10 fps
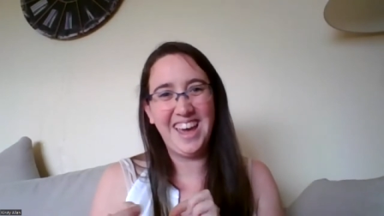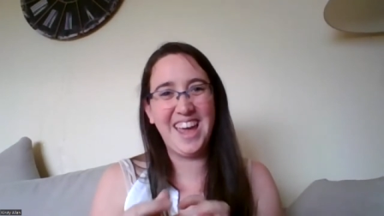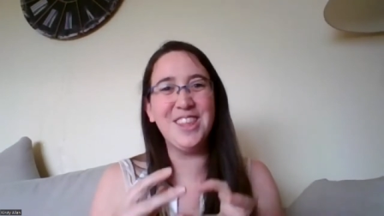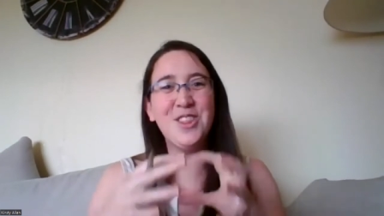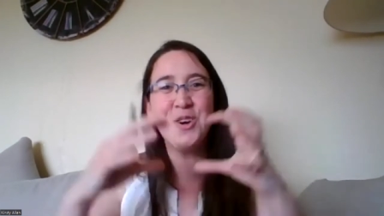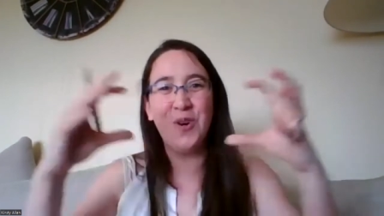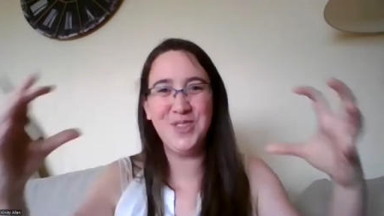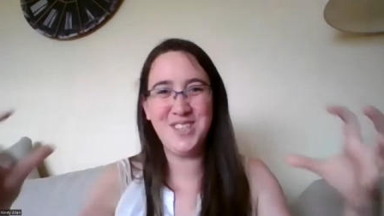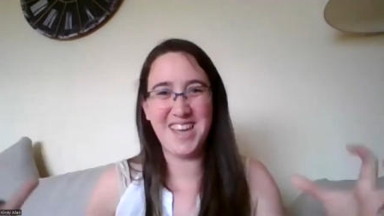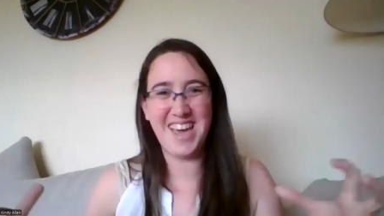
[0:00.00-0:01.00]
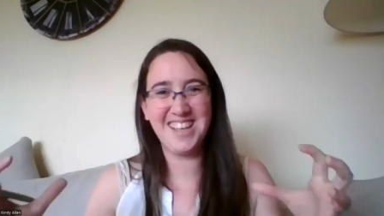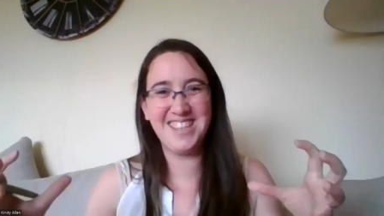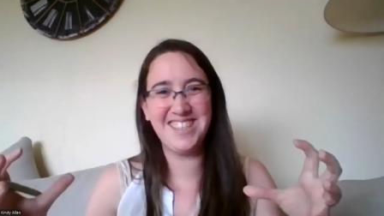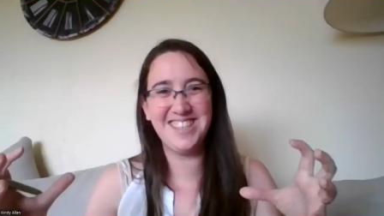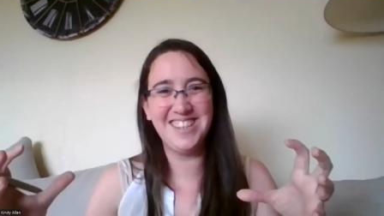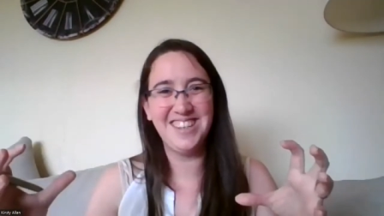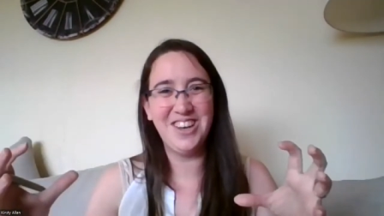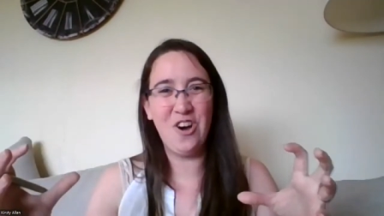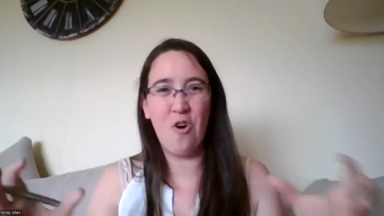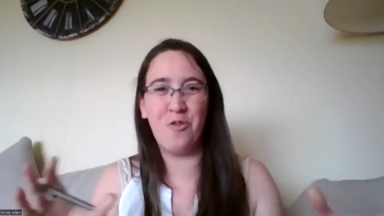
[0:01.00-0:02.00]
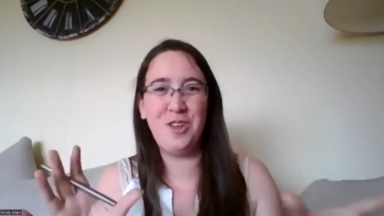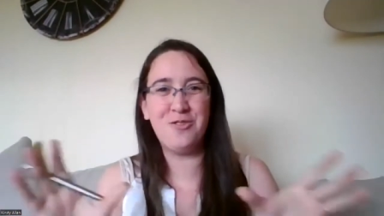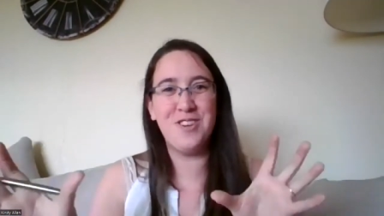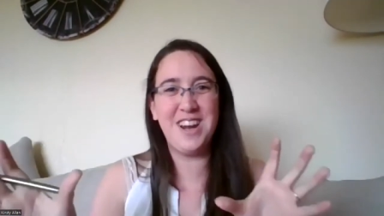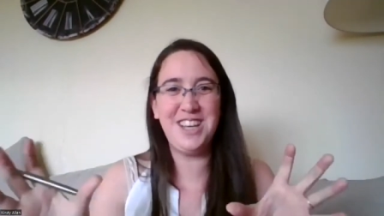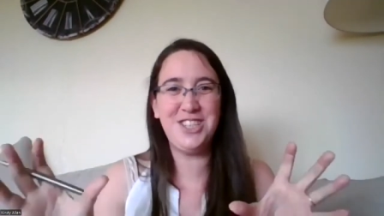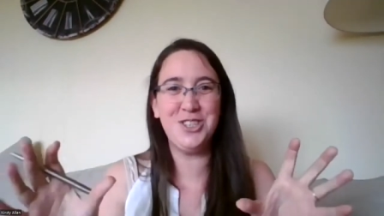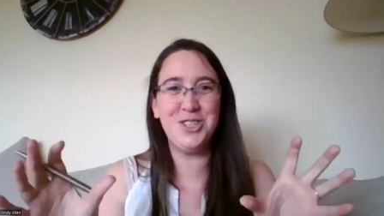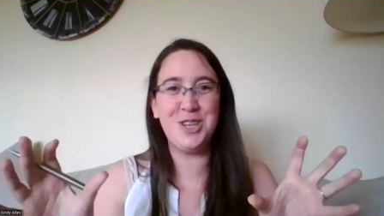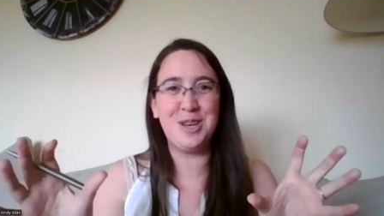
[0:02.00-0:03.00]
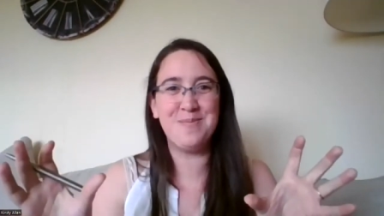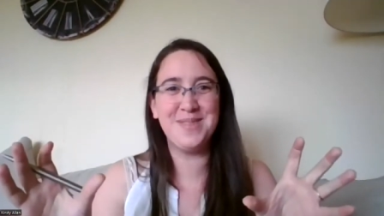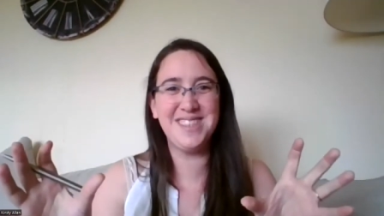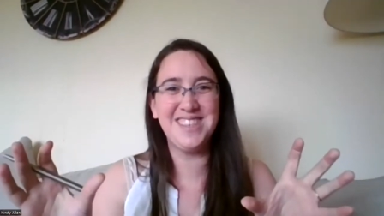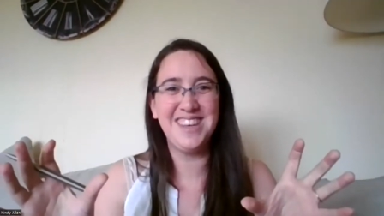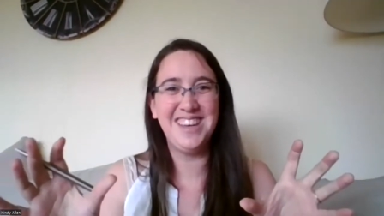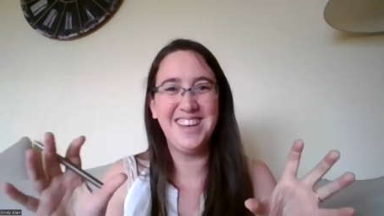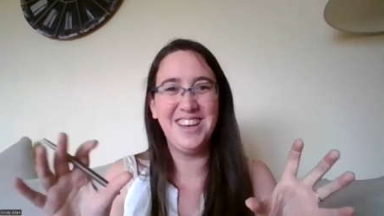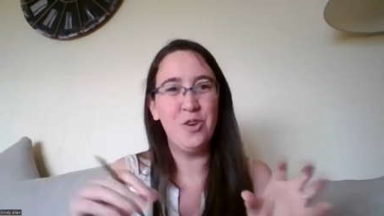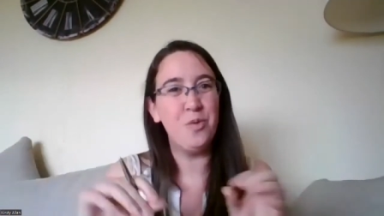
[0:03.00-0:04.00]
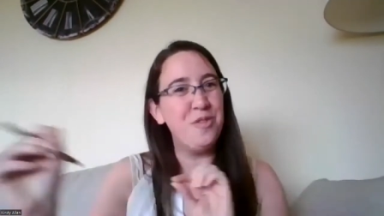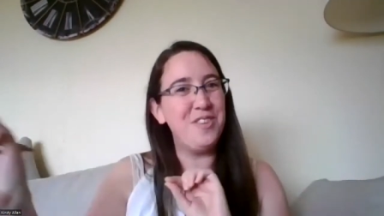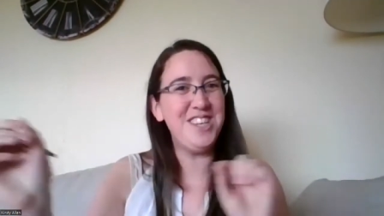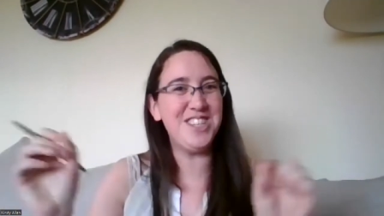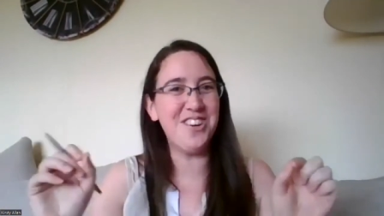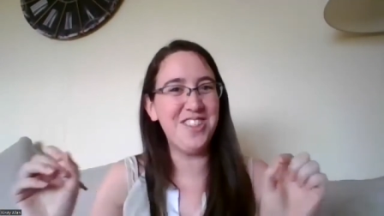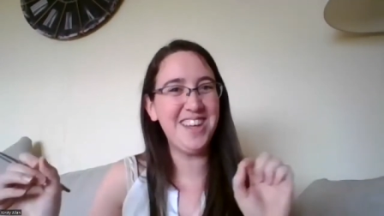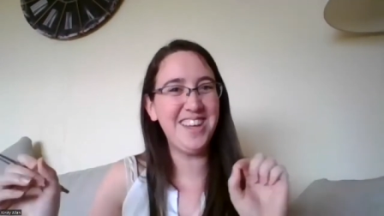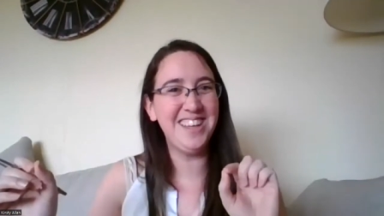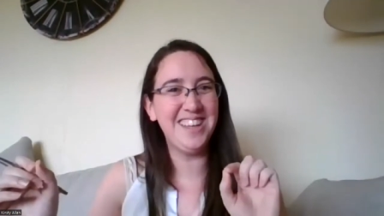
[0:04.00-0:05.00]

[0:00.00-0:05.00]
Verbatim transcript: in the context of these relationships with each other